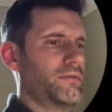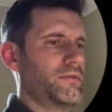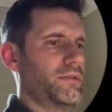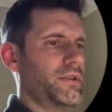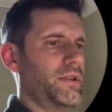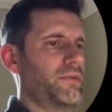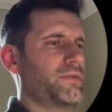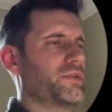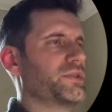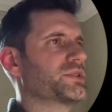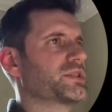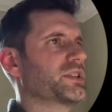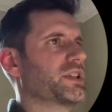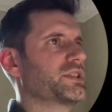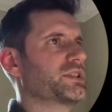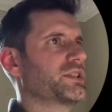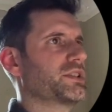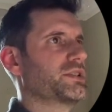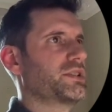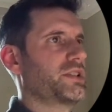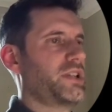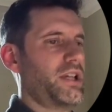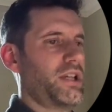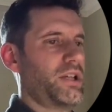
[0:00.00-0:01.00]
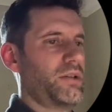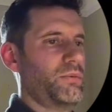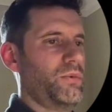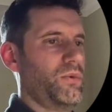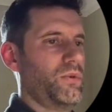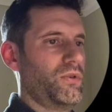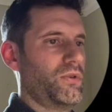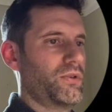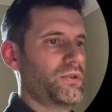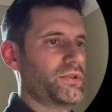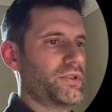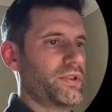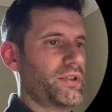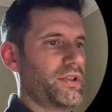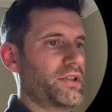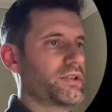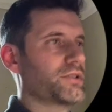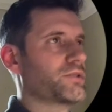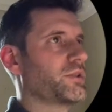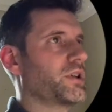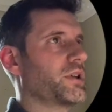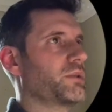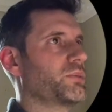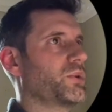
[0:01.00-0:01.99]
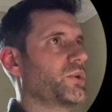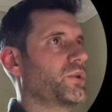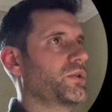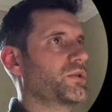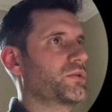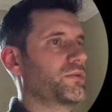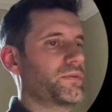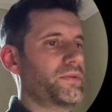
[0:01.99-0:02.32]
emphasize his neck more, because I think that's quite important